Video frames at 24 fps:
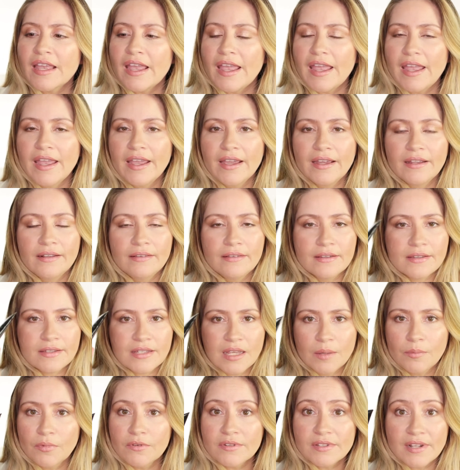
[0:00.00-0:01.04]
And the
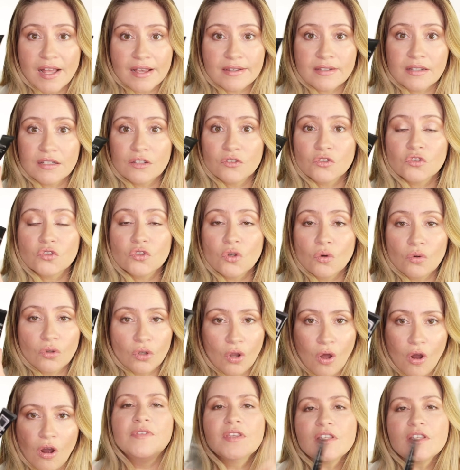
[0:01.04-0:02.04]
sample is lasting so long.